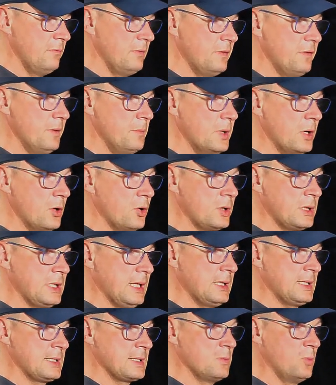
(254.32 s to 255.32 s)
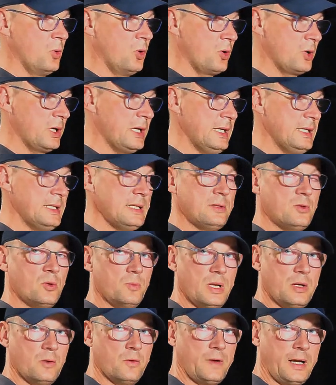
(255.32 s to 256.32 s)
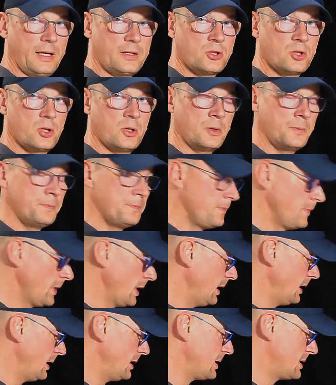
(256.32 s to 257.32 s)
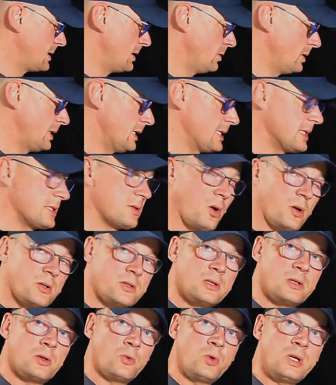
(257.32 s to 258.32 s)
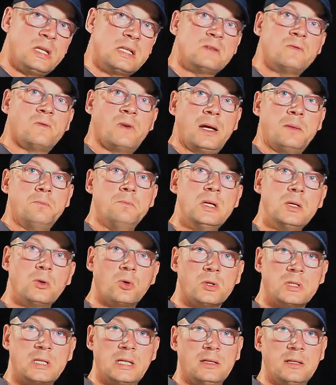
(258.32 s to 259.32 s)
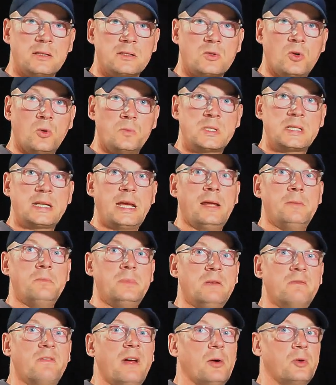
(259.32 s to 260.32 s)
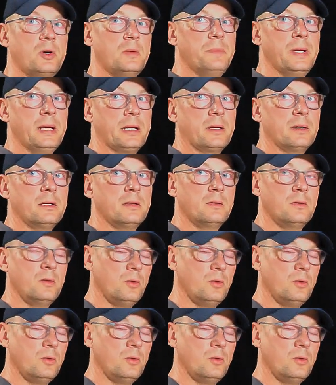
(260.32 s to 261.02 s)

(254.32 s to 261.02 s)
With a mirror, that's more easy to manufacture. So, this is also the reason why mirror telescopes can be very big.